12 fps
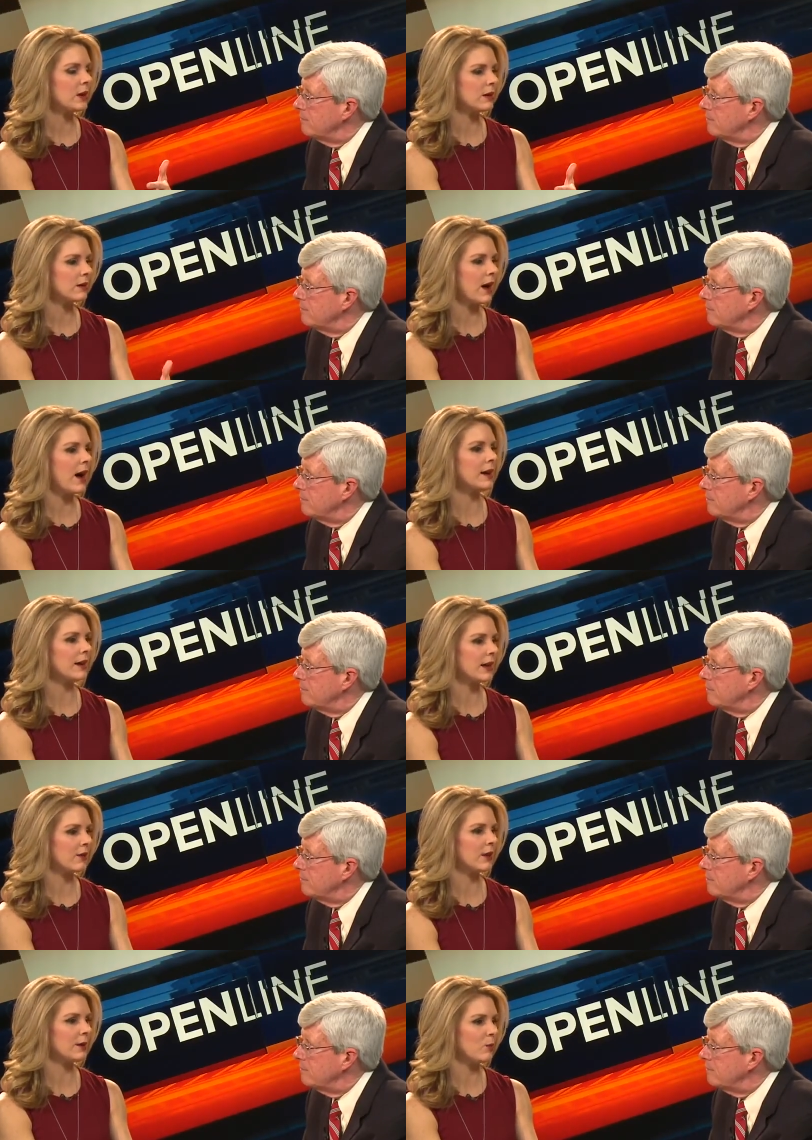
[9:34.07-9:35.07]
Speaker 1: we are not
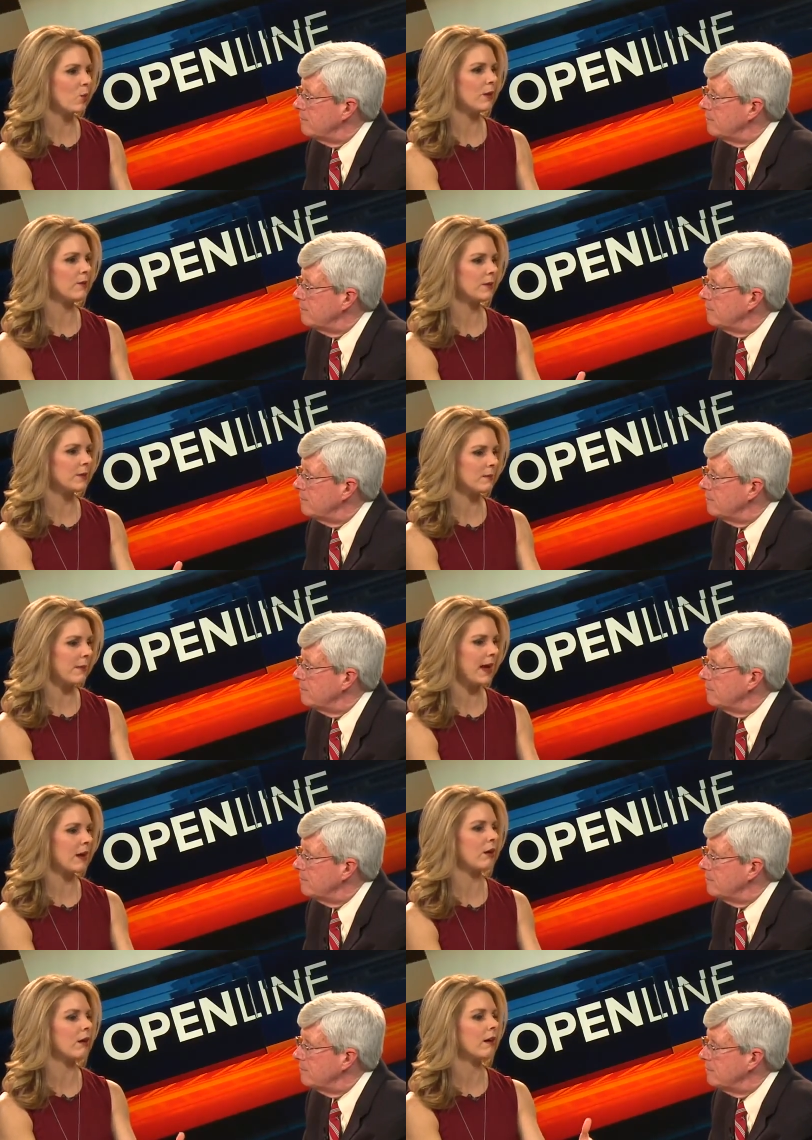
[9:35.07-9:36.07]
hearing more from the
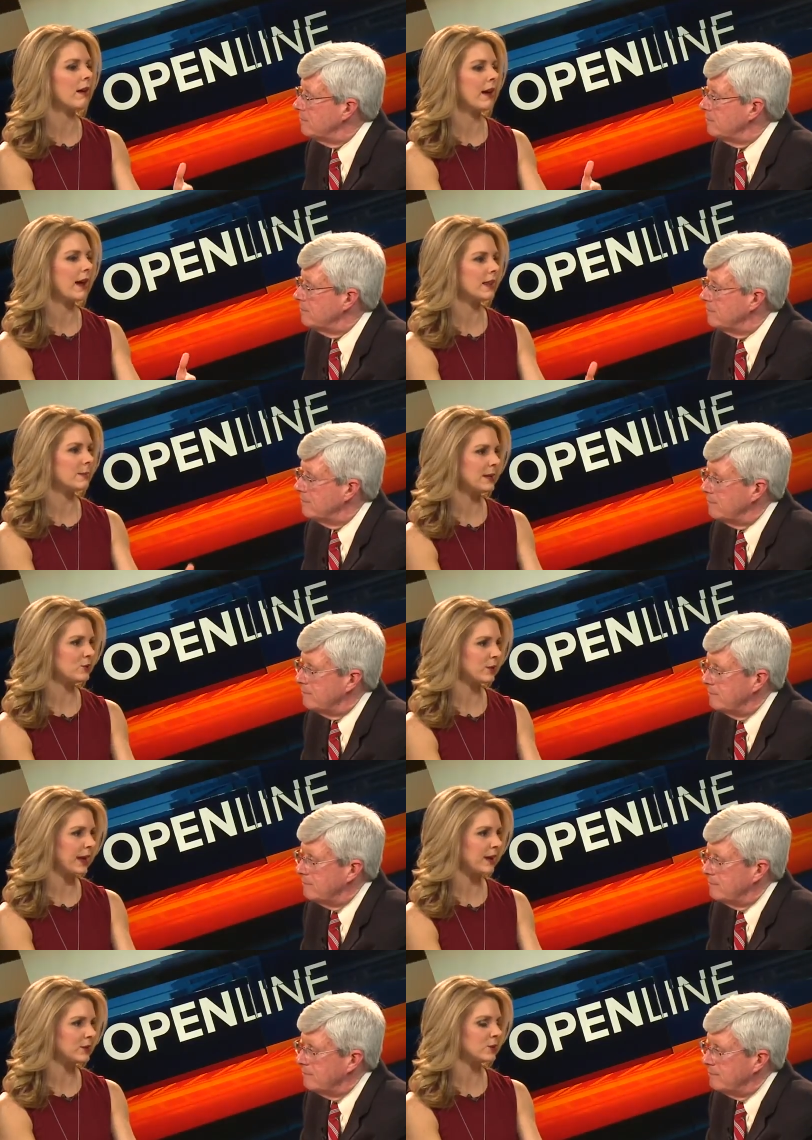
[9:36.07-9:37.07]
mayor and the
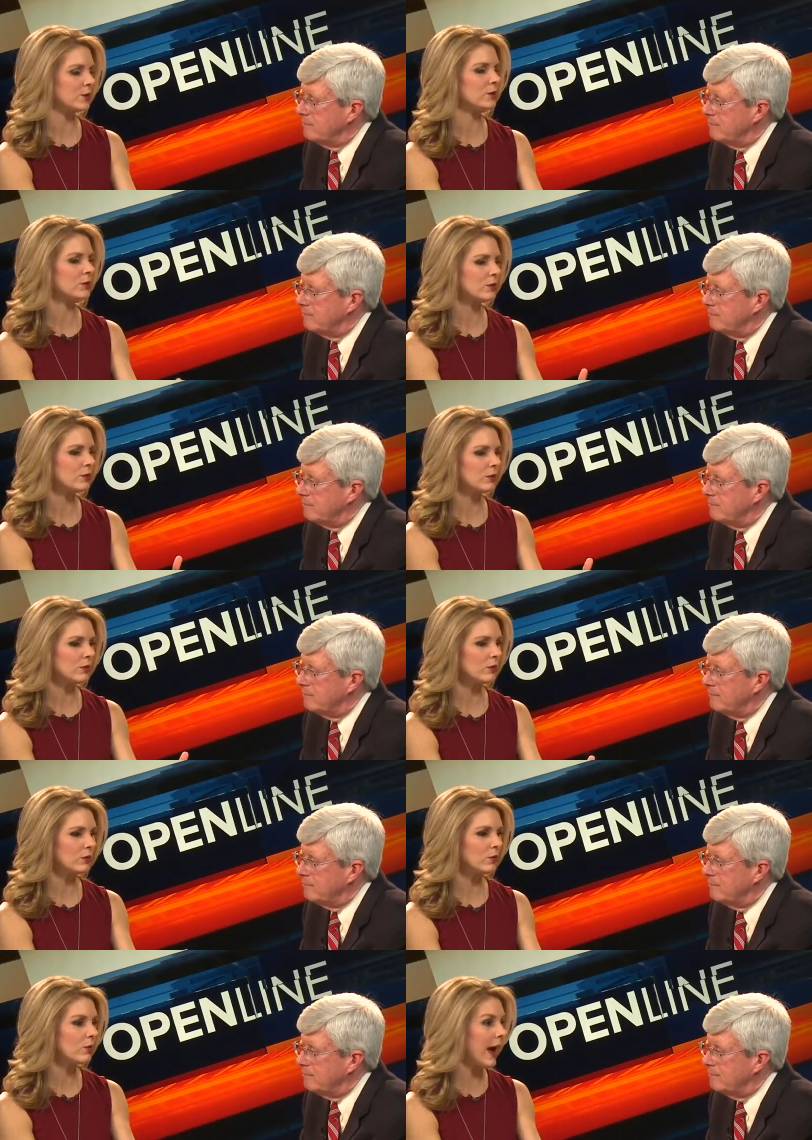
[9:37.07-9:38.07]
Metro Council
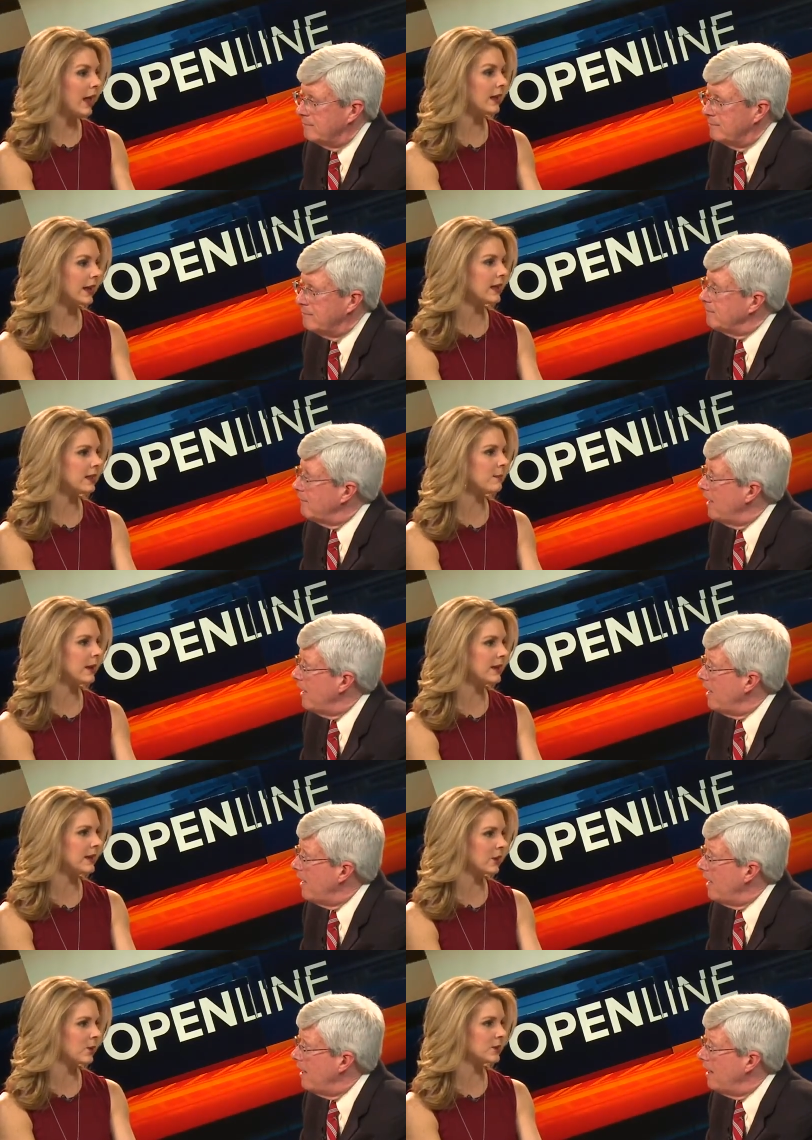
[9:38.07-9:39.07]
who allocate the
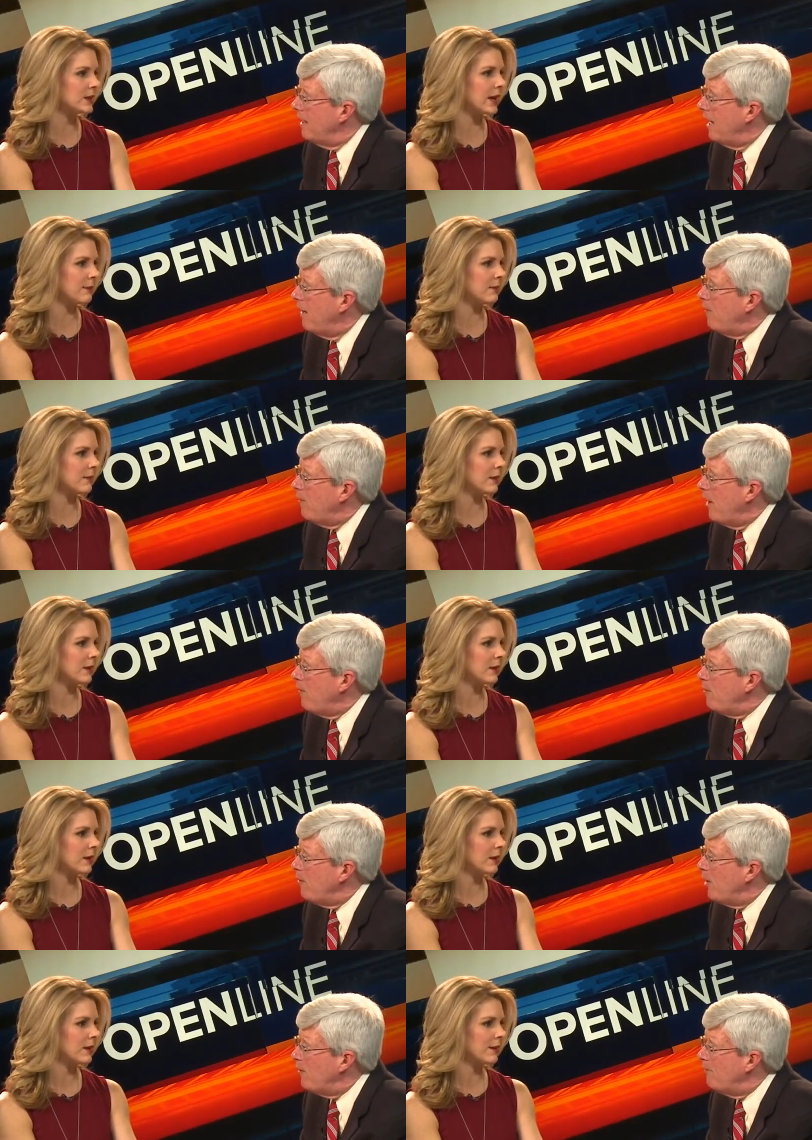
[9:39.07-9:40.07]
money that goes to that. Have you,
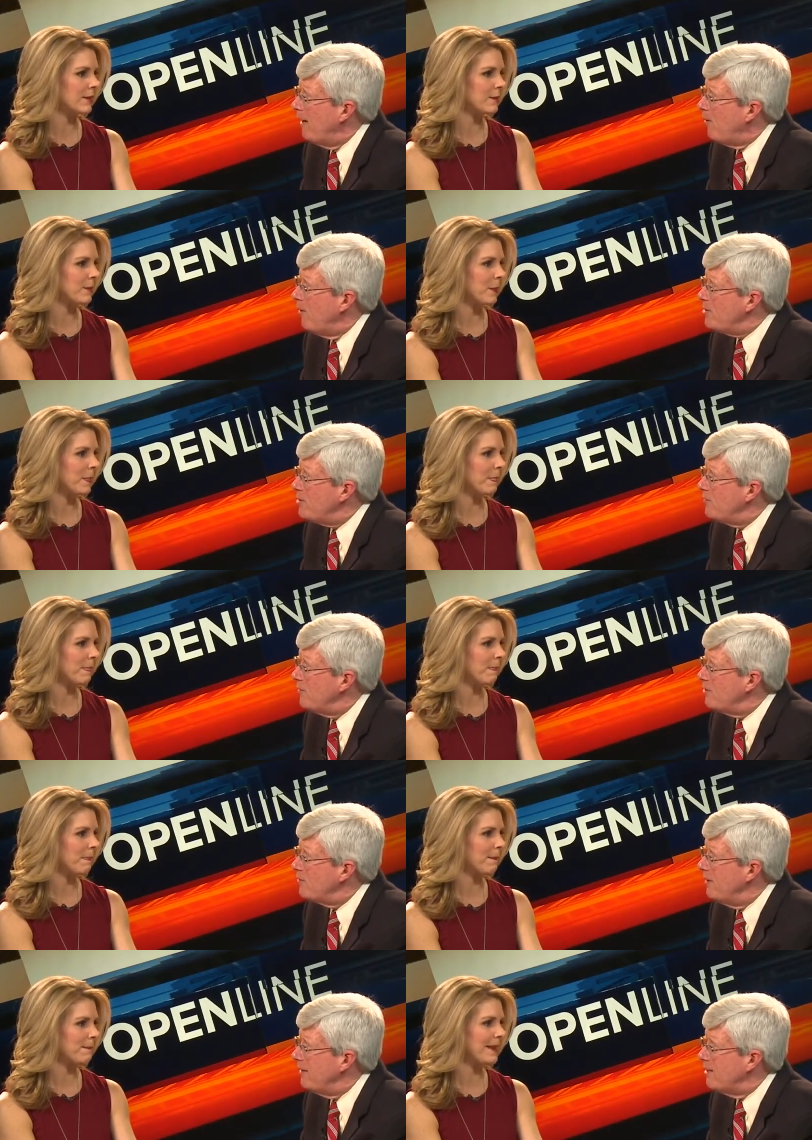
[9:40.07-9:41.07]
been
Speaker 2: looking at my questions for
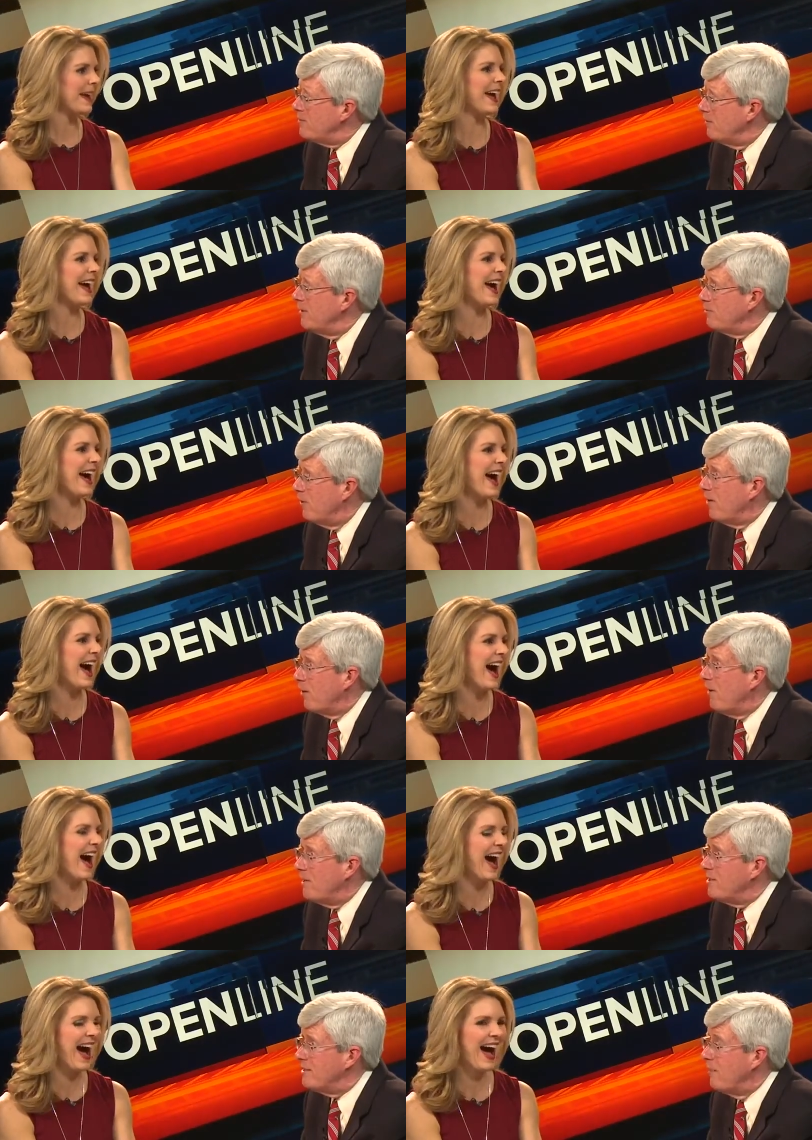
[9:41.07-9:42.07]
this week? that's one of the
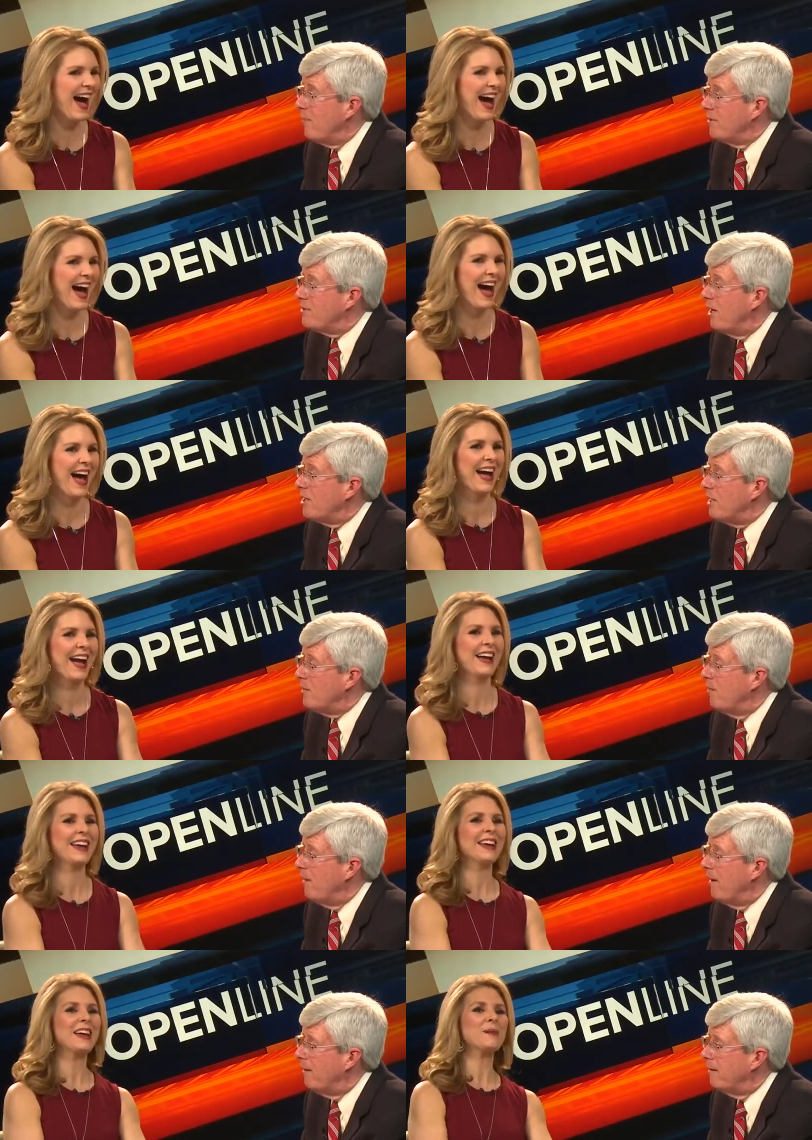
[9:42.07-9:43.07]
questions I'm going to talk to him about.